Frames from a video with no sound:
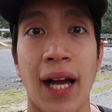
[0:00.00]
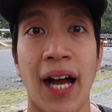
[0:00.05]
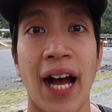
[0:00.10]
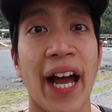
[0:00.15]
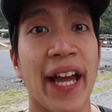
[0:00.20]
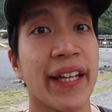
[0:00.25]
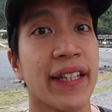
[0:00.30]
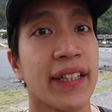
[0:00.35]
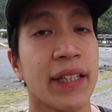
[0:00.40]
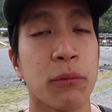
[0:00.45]

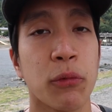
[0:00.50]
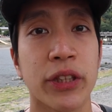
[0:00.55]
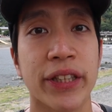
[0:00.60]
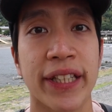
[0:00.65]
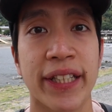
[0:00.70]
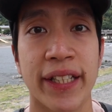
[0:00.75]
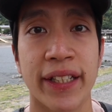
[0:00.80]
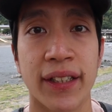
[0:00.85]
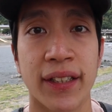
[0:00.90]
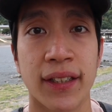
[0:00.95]
Hi, Timothy
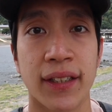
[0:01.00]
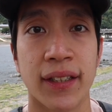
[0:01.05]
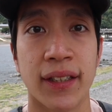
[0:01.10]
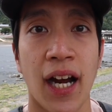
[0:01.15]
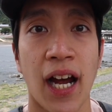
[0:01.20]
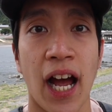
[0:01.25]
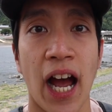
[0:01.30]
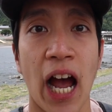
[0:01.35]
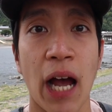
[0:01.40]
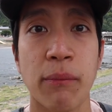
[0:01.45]
here.
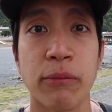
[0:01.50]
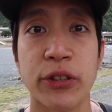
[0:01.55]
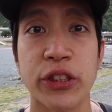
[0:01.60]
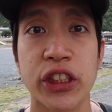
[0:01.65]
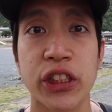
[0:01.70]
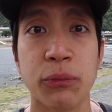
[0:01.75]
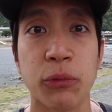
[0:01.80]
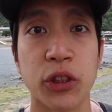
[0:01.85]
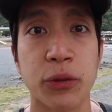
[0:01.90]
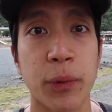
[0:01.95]
I'm
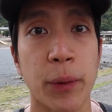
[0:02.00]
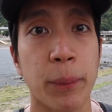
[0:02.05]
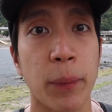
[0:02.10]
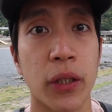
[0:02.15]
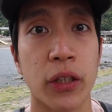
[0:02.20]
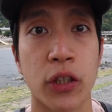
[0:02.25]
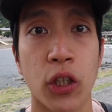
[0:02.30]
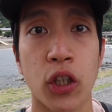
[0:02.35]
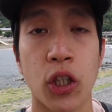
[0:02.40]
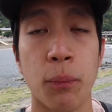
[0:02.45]
sure most
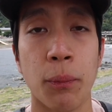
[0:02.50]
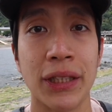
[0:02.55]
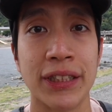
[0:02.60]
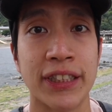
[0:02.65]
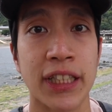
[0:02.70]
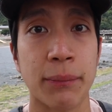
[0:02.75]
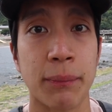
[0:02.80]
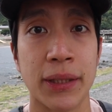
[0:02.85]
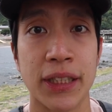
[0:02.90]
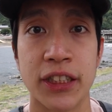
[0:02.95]
people know about
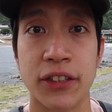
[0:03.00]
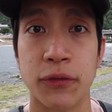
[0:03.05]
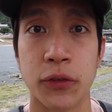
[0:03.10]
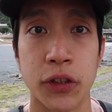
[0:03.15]
Japanese